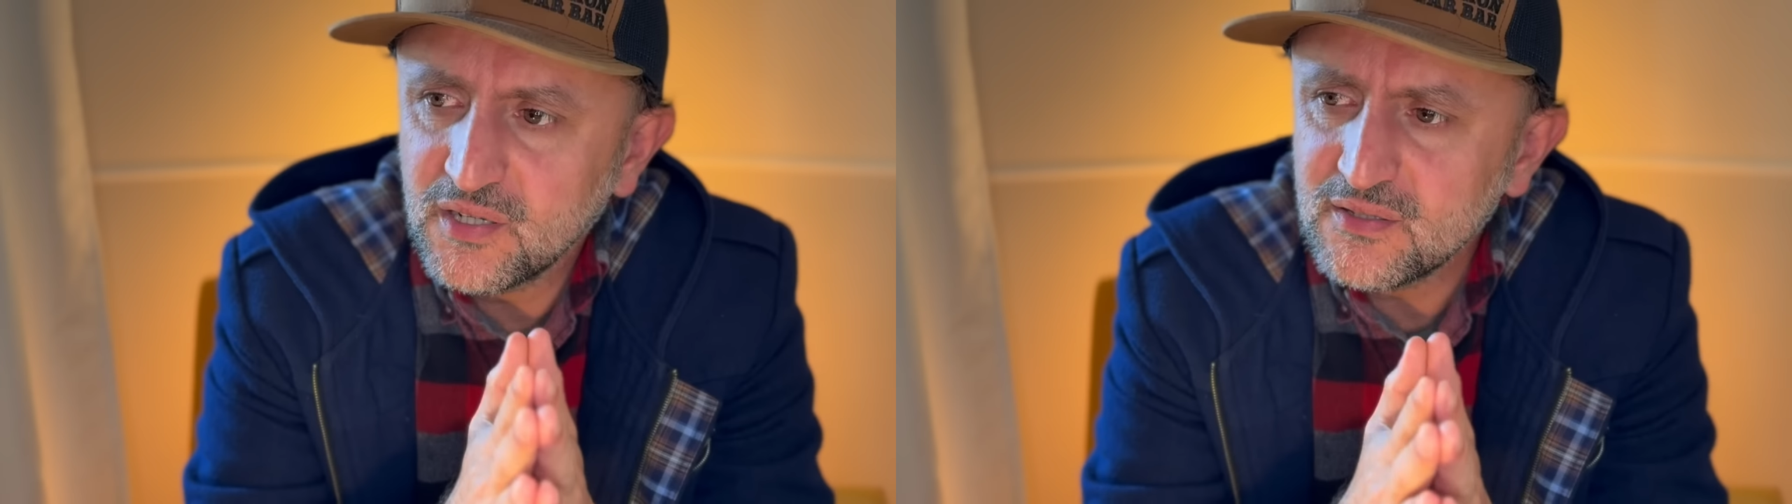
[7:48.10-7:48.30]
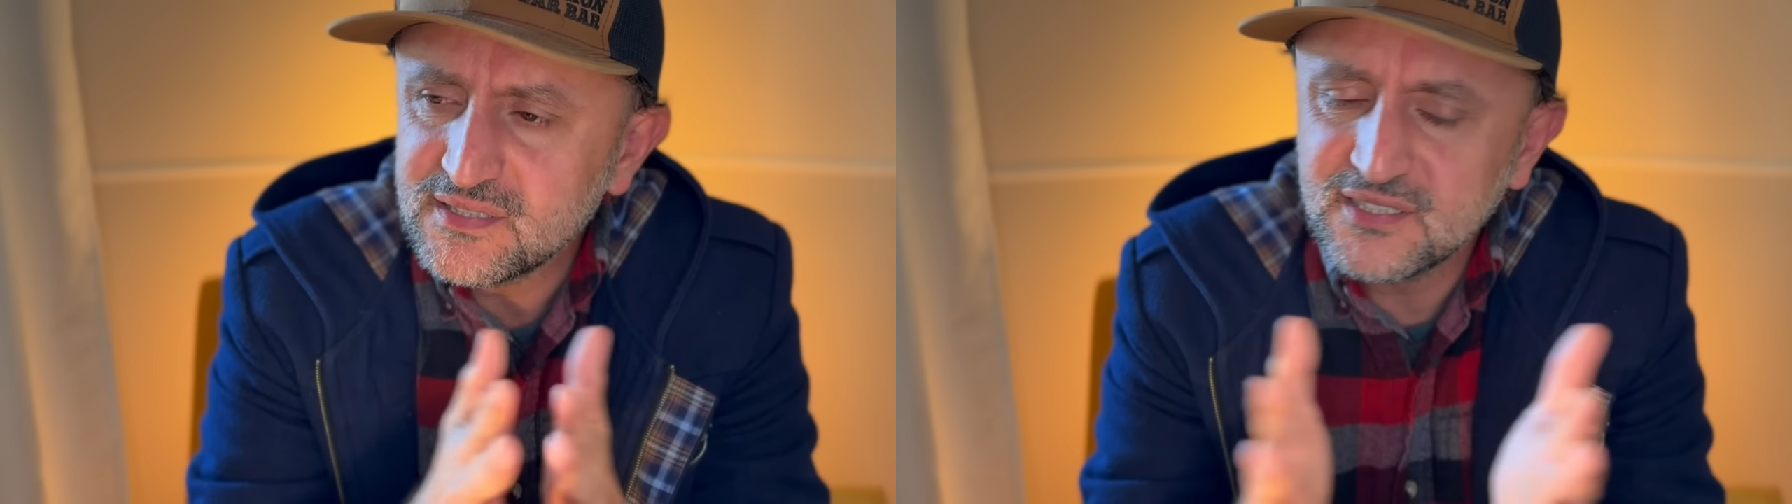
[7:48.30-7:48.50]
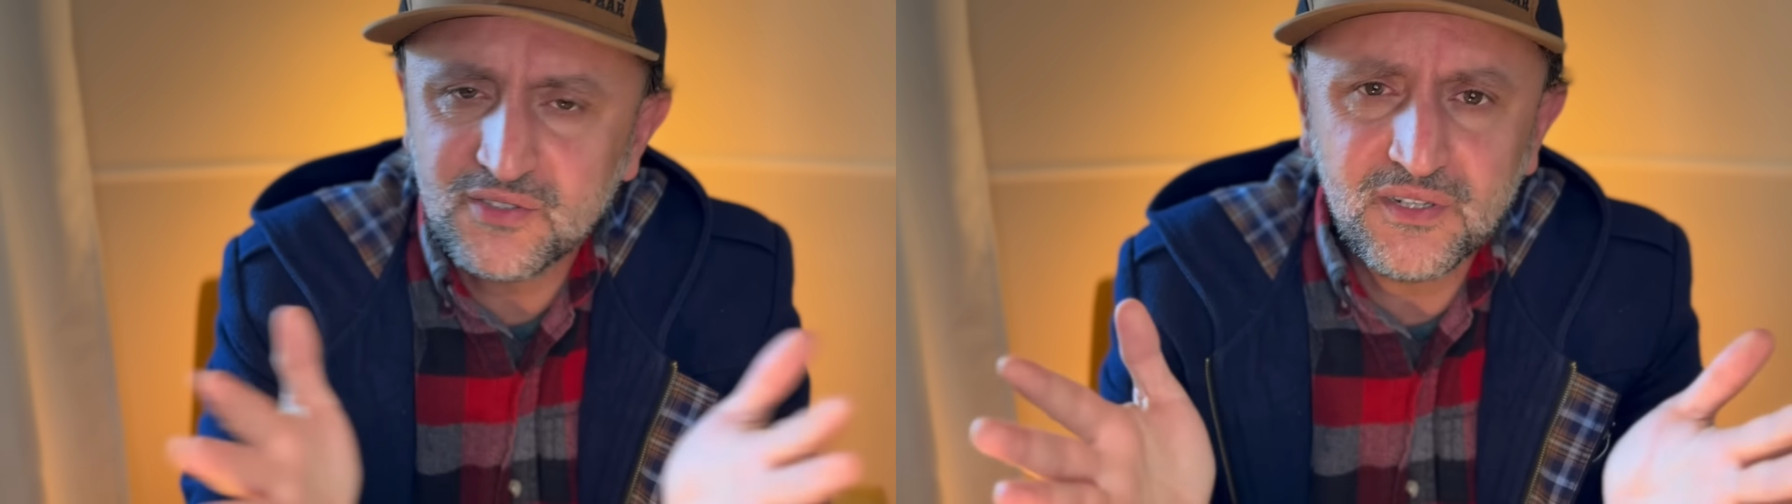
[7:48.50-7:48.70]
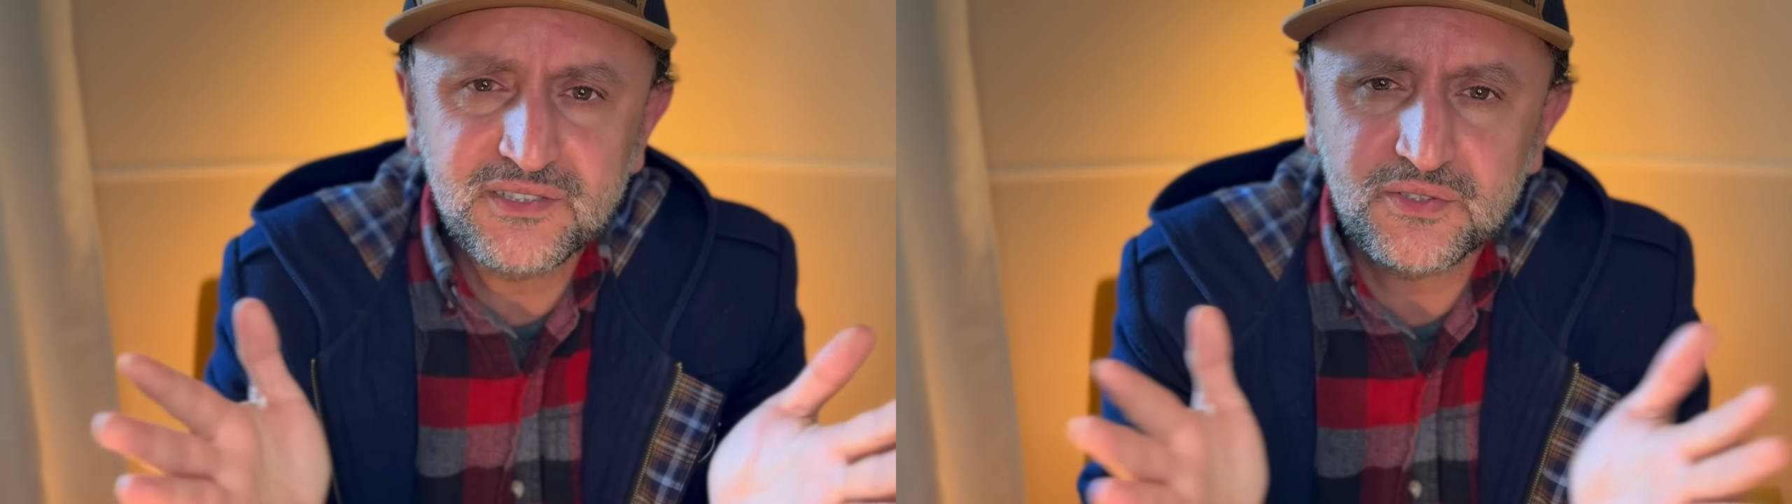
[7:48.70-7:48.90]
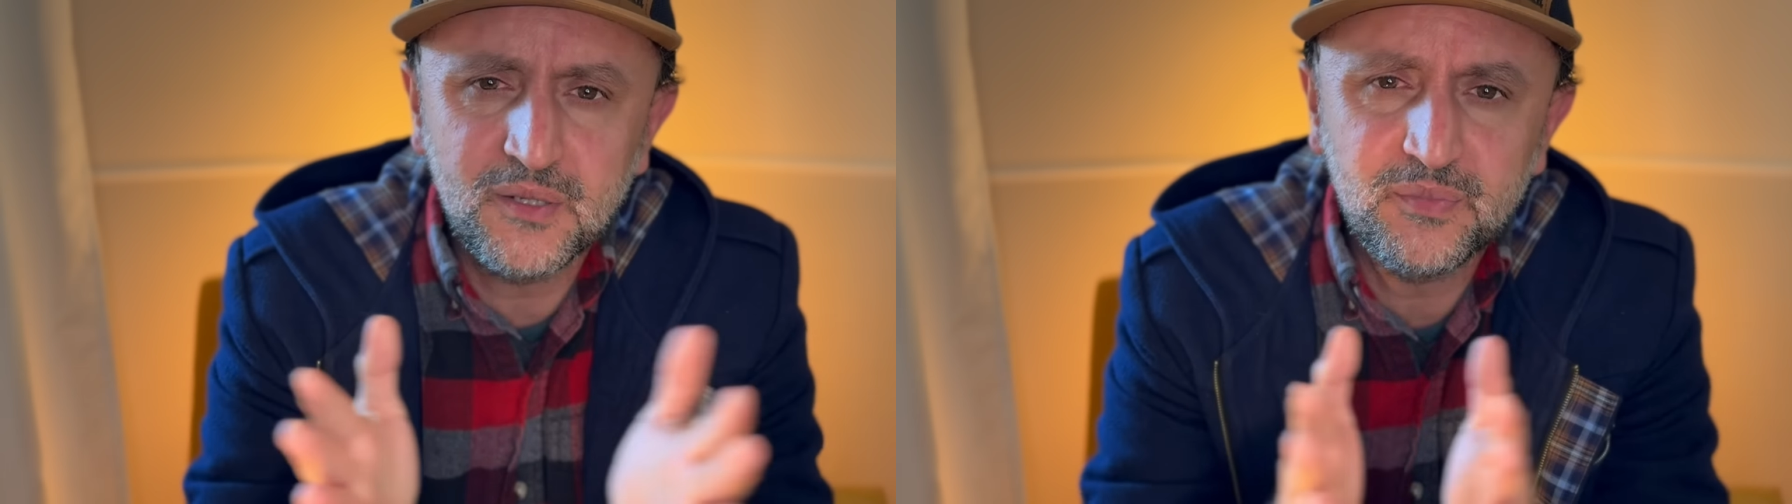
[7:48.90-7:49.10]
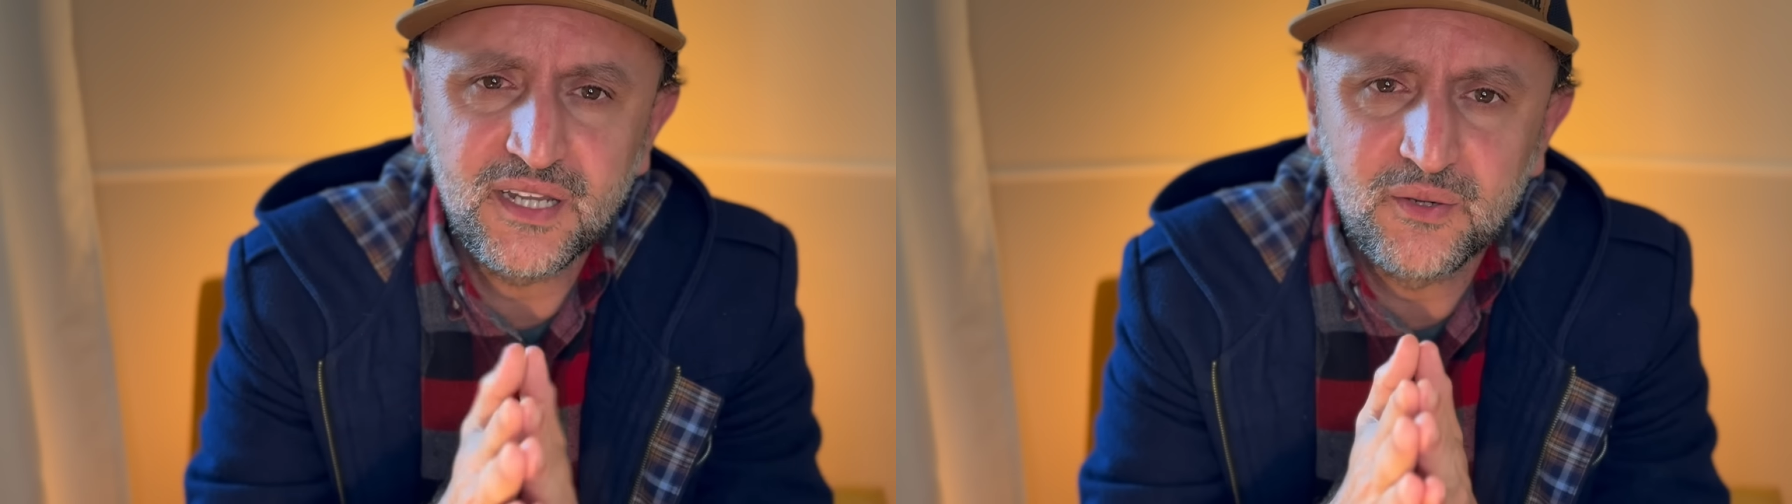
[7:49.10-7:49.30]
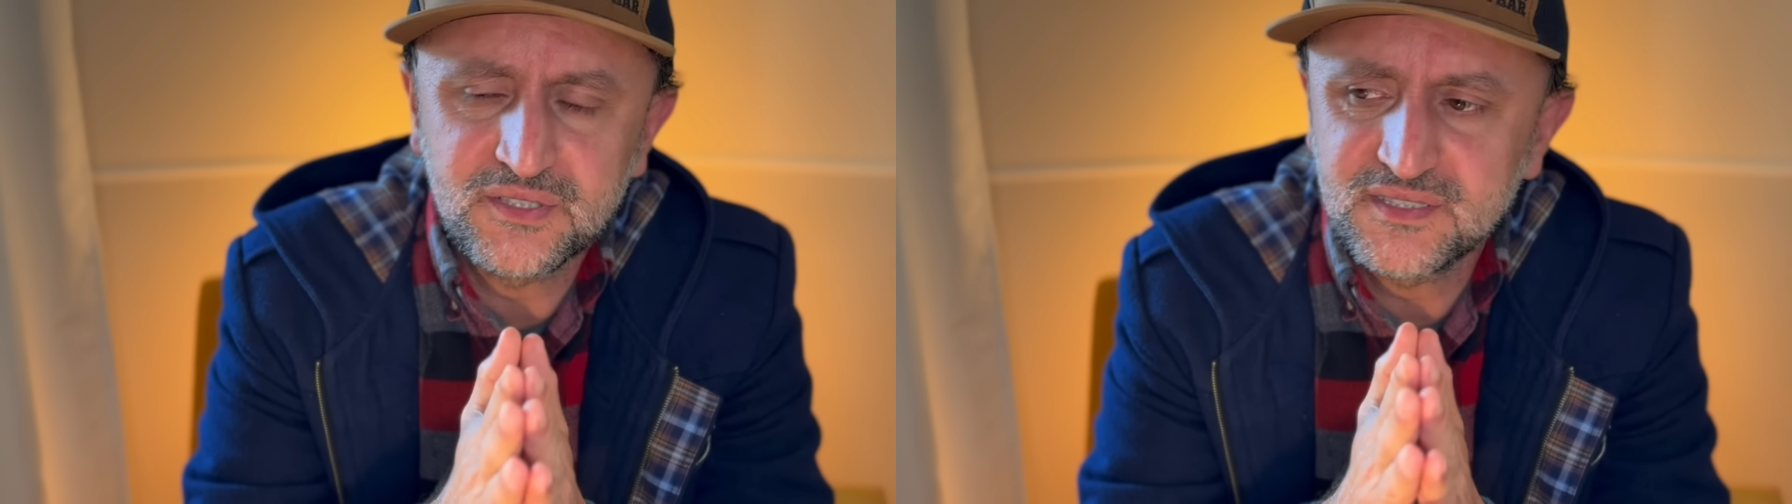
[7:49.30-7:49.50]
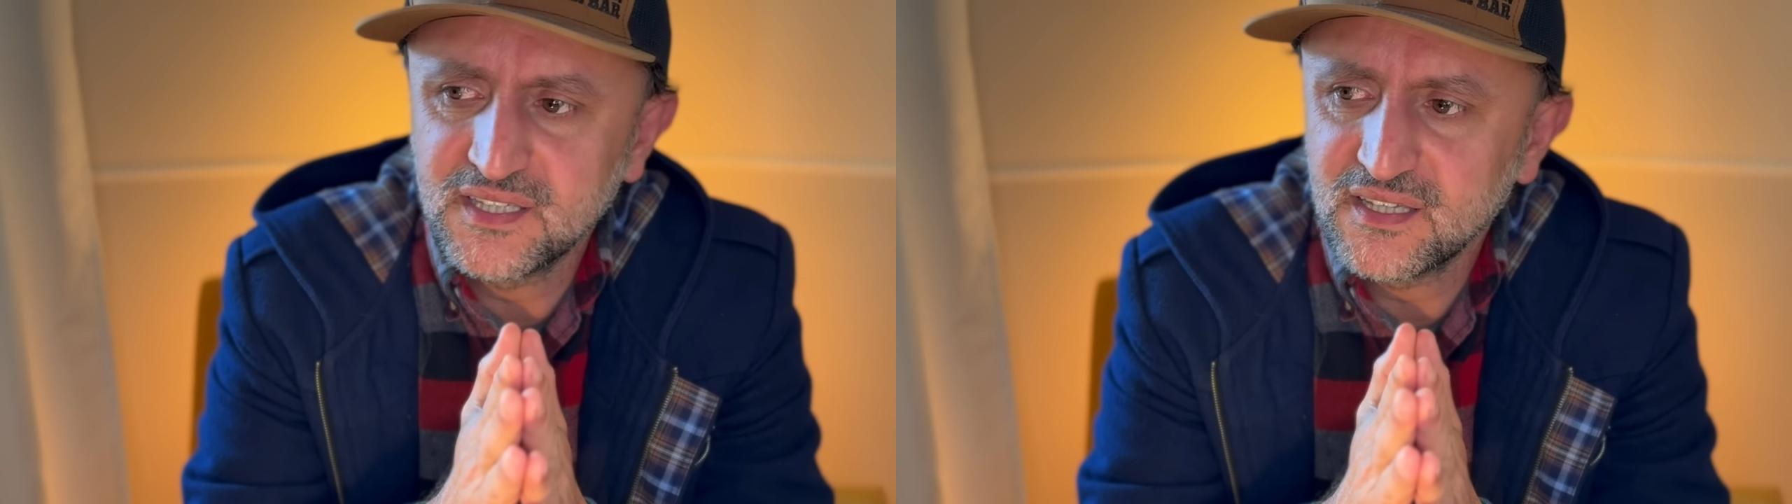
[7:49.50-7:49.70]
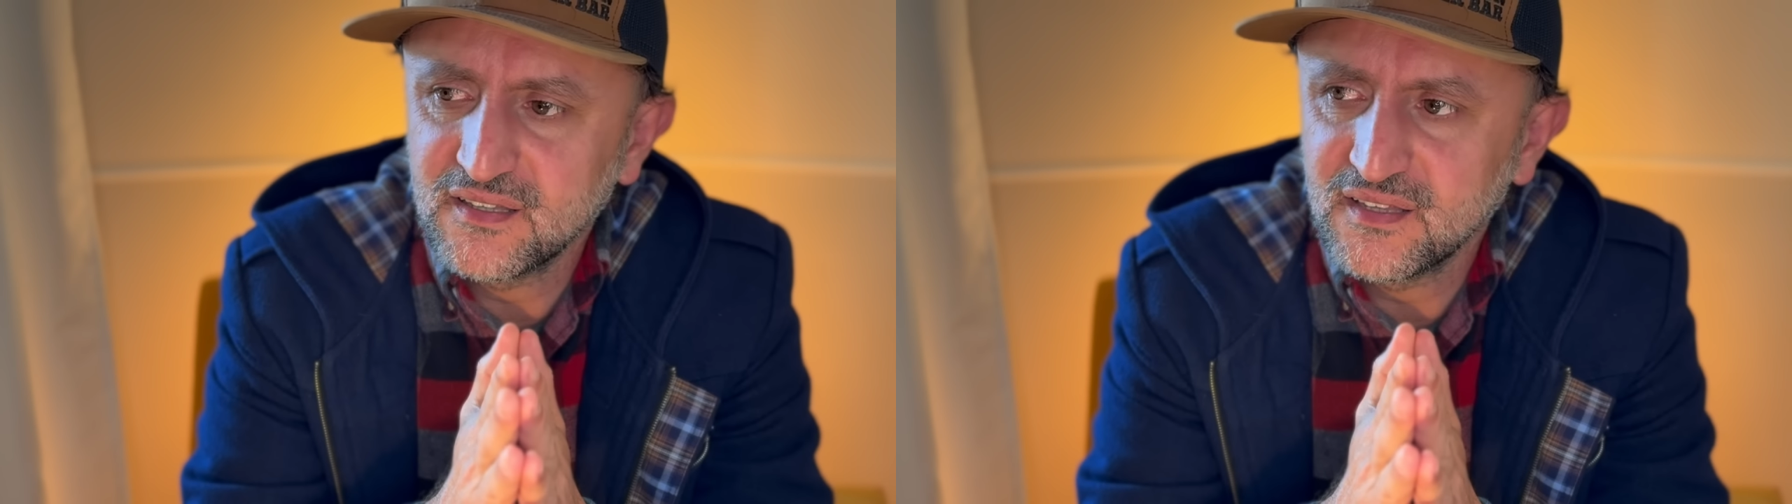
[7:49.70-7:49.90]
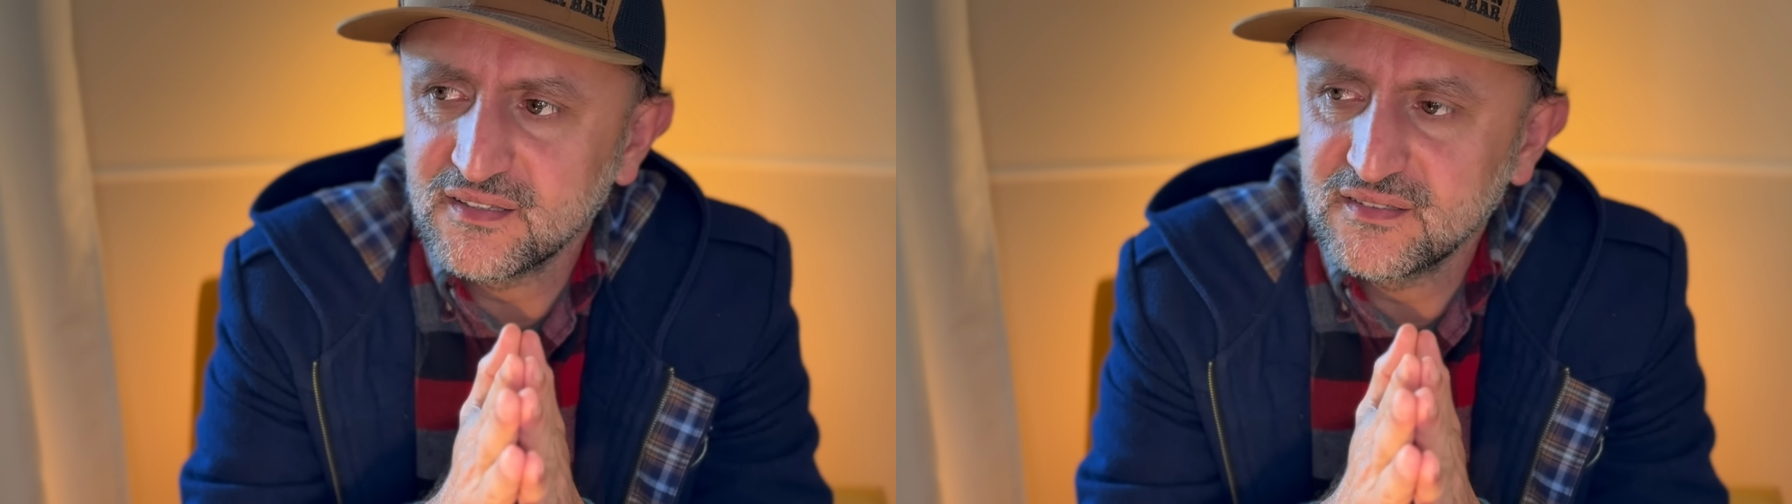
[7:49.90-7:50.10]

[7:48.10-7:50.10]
it looks like Donald Trump now is thinking that,